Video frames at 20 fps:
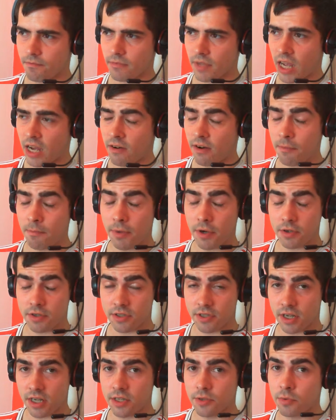I reckon both
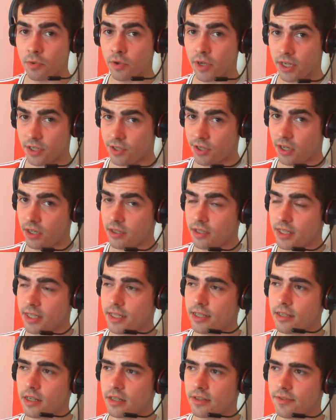sides will get
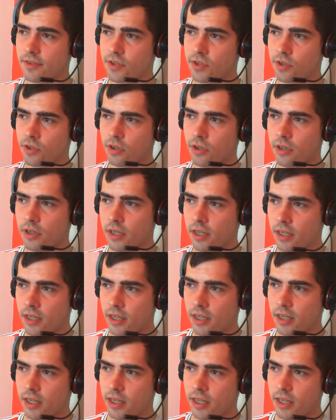chances, that's for sure.
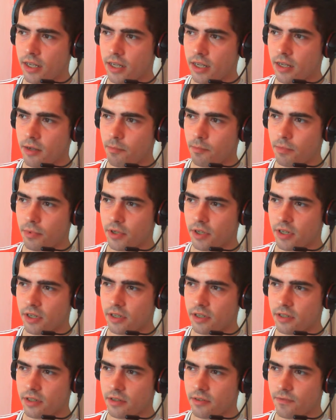
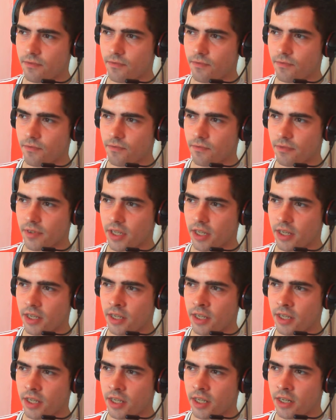But
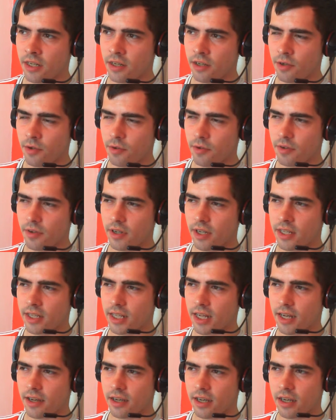you know,
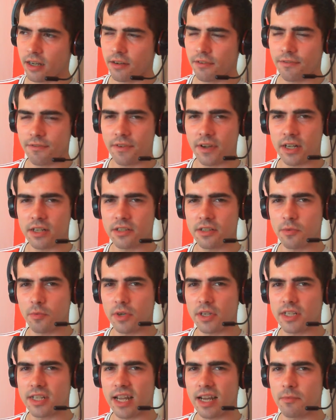I kind of fancy
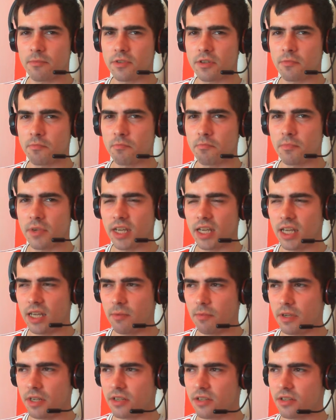West Ham to
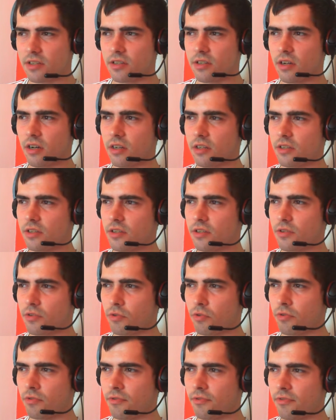maybe start to
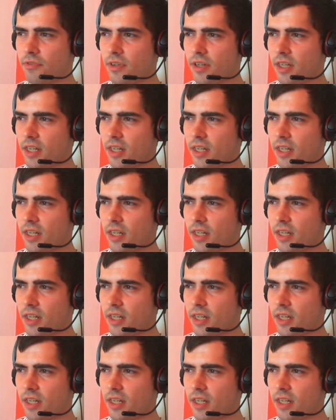sort of